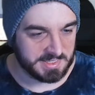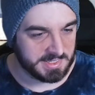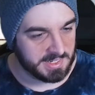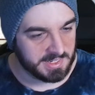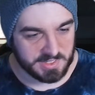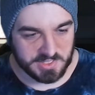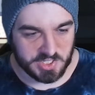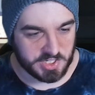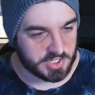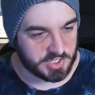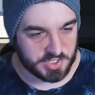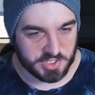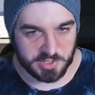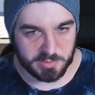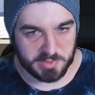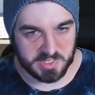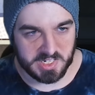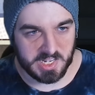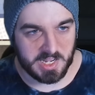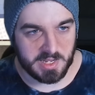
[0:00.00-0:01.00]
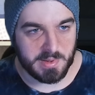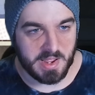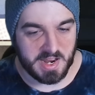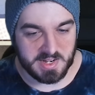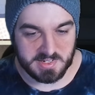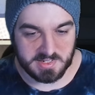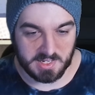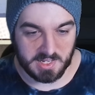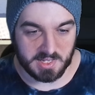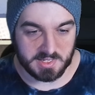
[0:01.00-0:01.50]
such a stupid name,
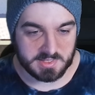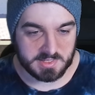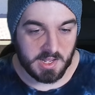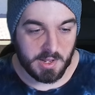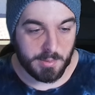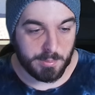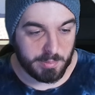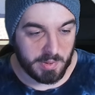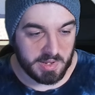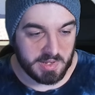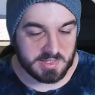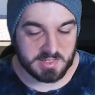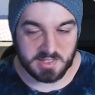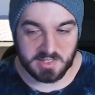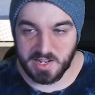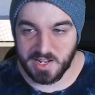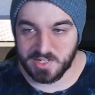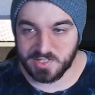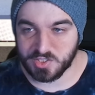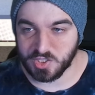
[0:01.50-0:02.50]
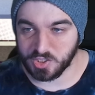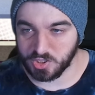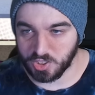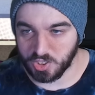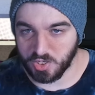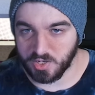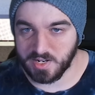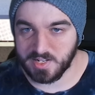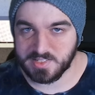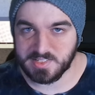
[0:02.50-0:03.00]
and dust. Basically, it's a
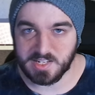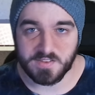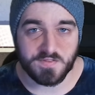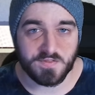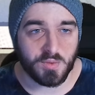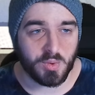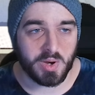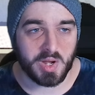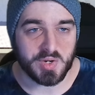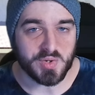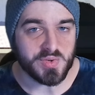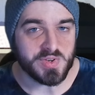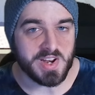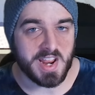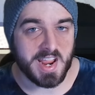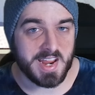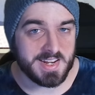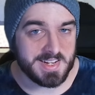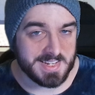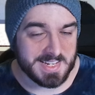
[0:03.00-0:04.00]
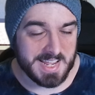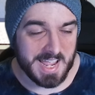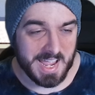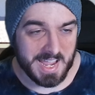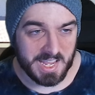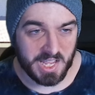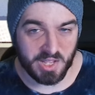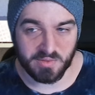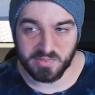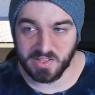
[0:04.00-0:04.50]
lot. It's like
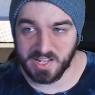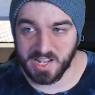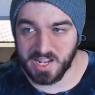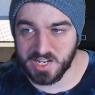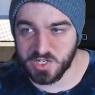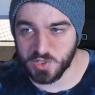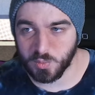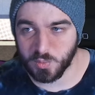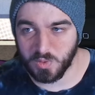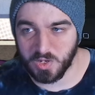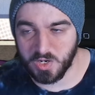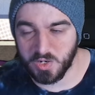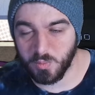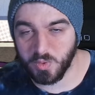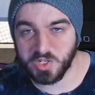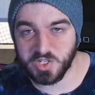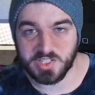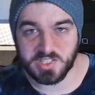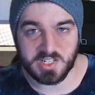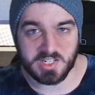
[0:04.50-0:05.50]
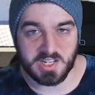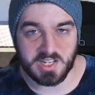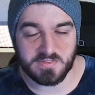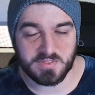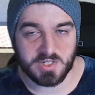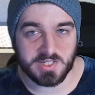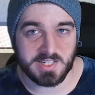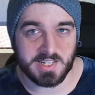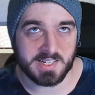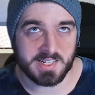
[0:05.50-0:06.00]
480k of like each one, which is
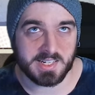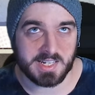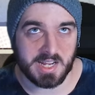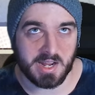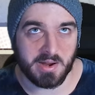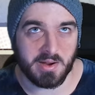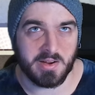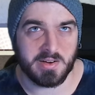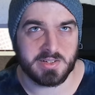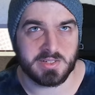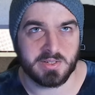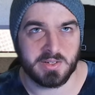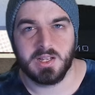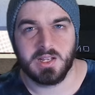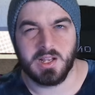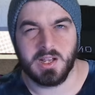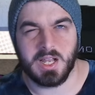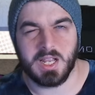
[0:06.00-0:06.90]
enough to take a character.